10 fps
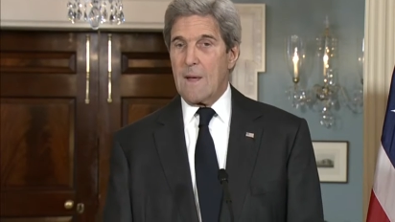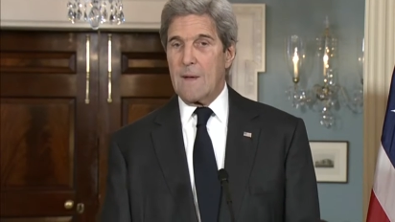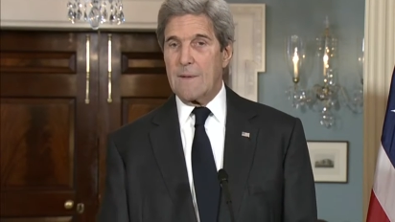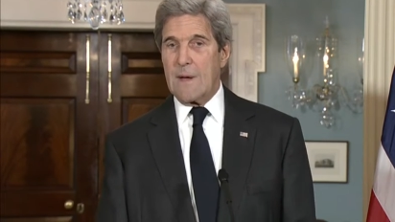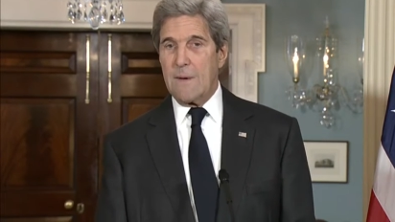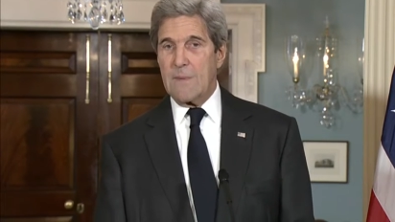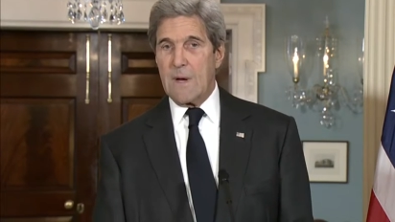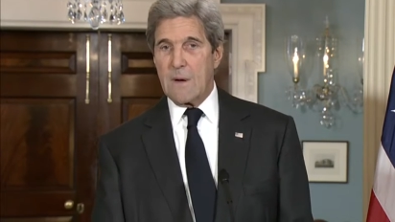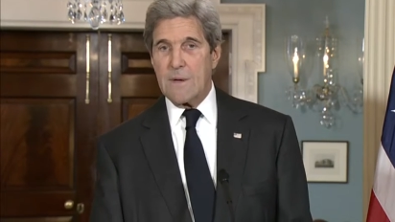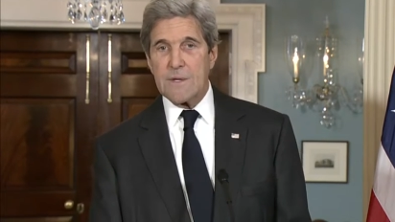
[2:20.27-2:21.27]
the
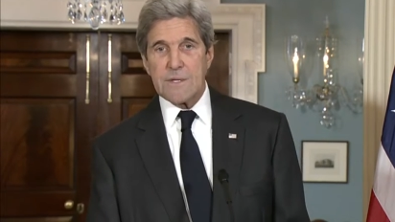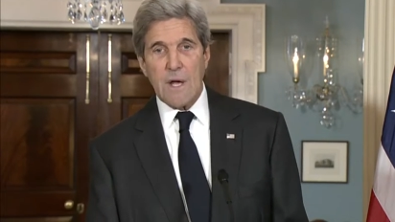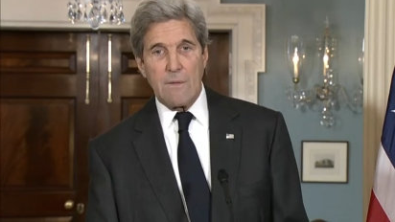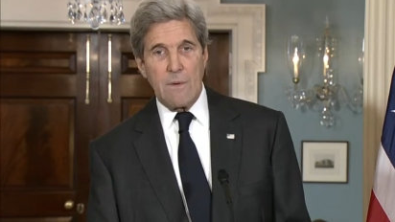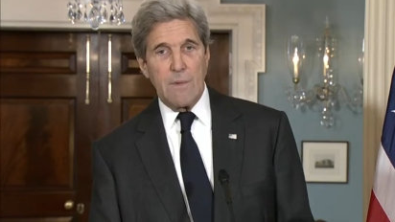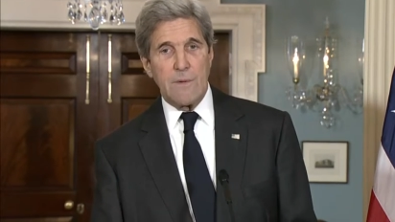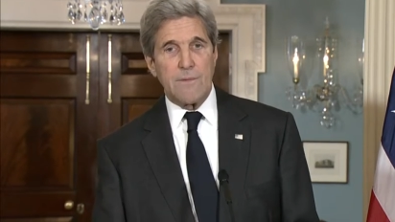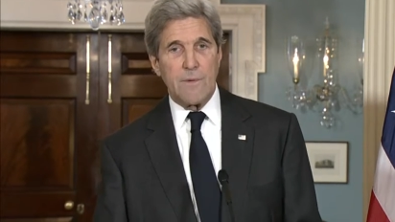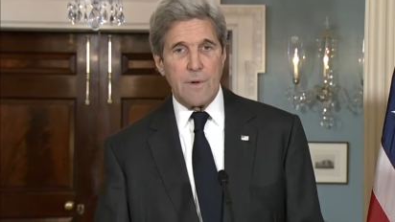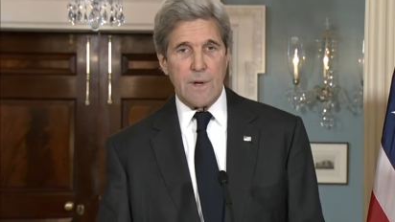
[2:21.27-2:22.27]
Emir and his government
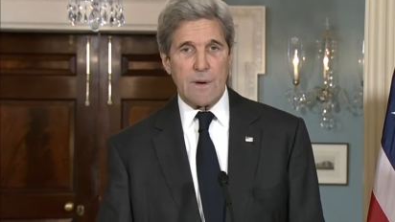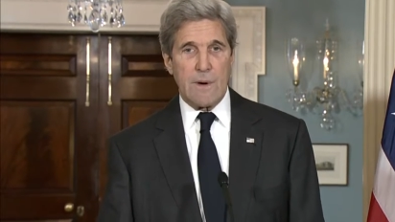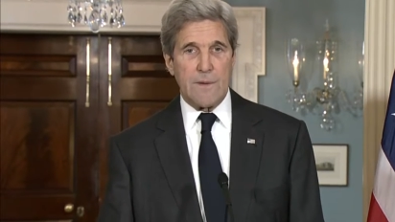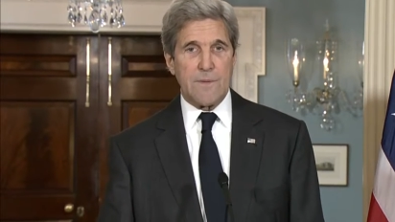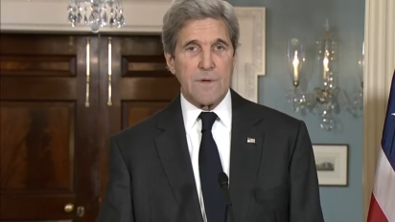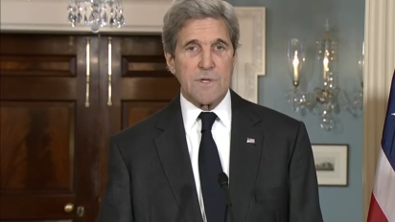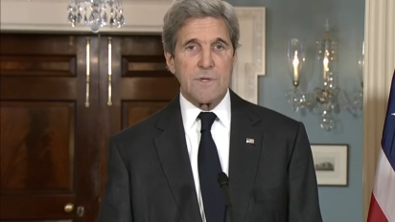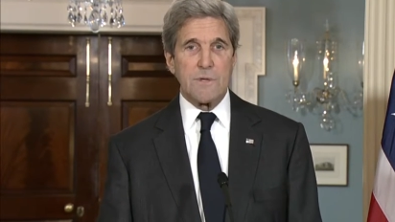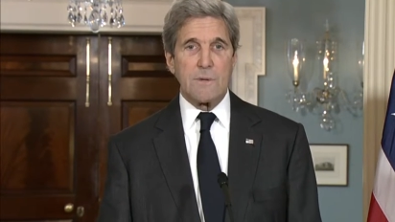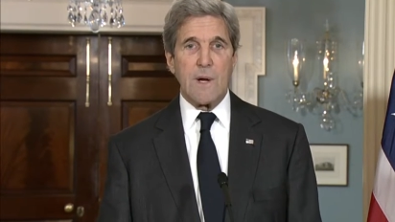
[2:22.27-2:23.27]
for their efforts
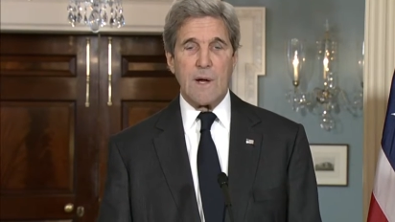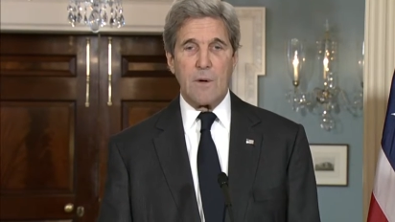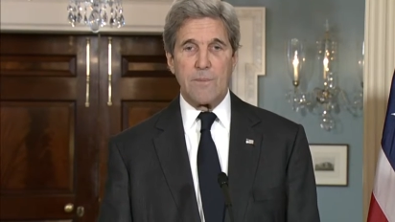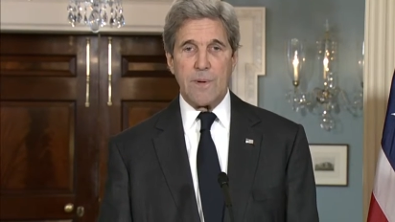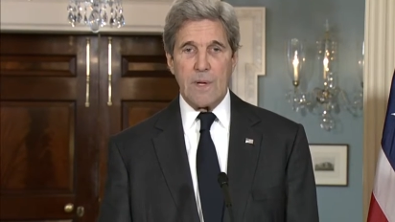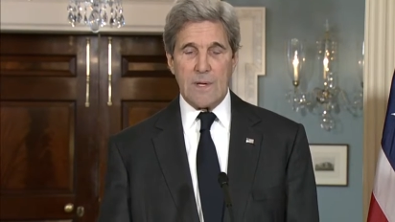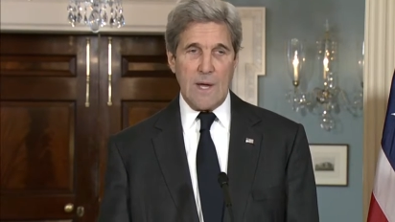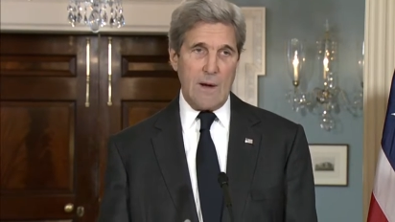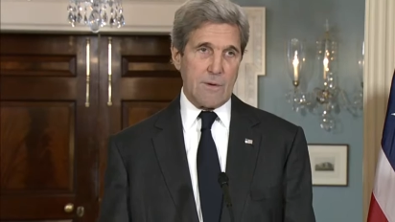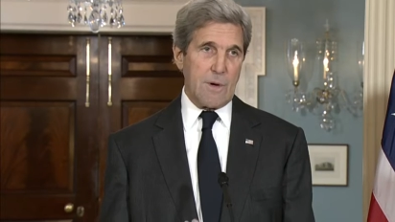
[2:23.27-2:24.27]
to help
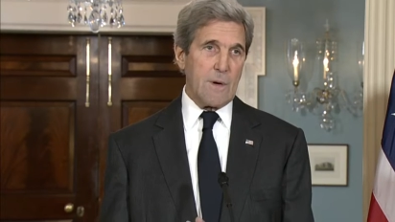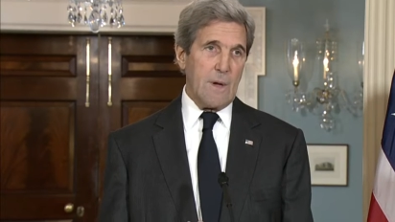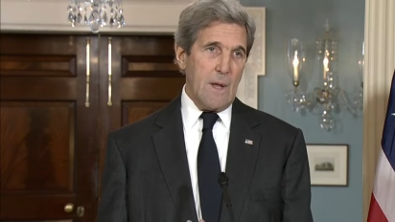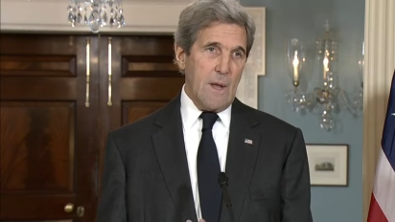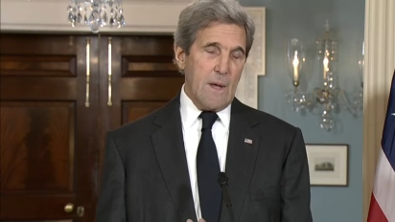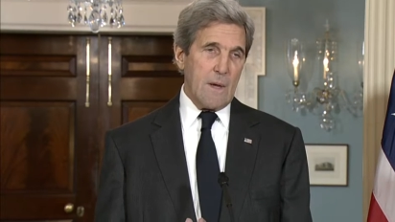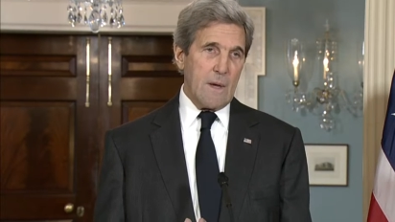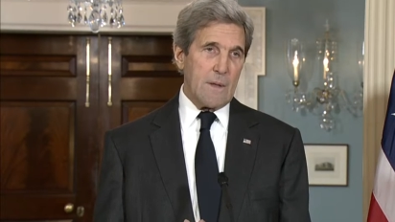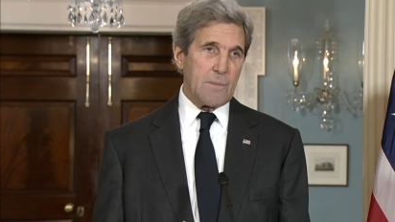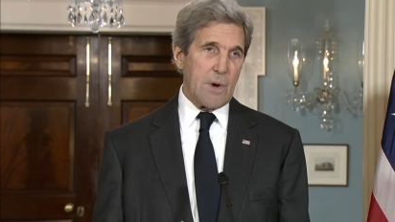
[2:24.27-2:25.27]
counter
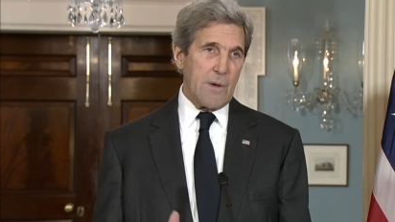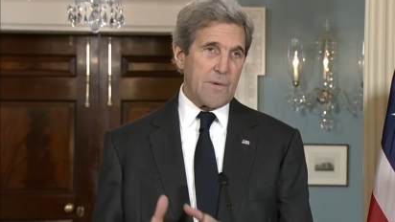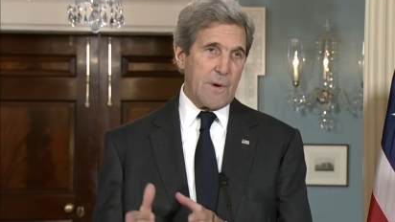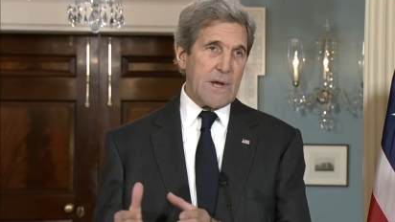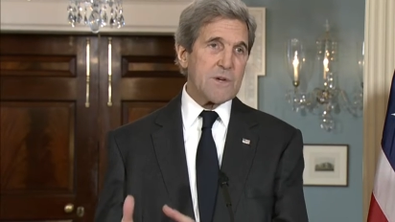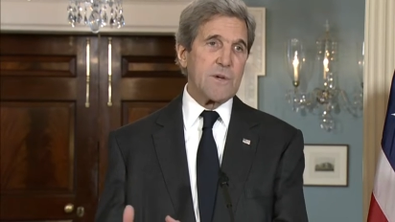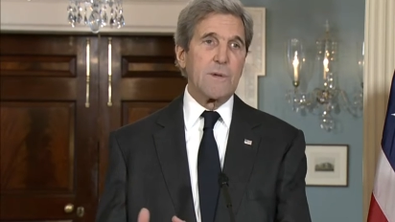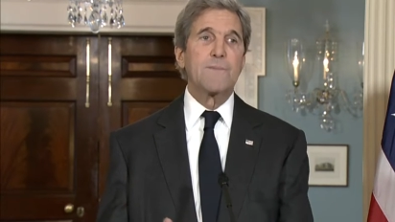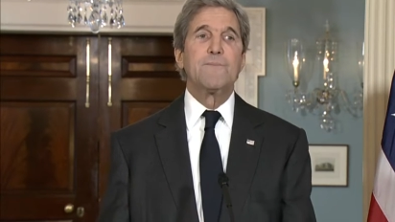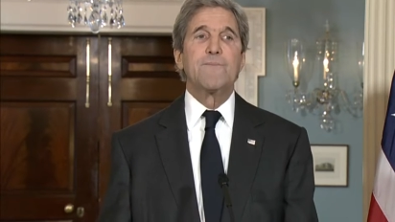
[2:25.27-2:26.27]
the proliferation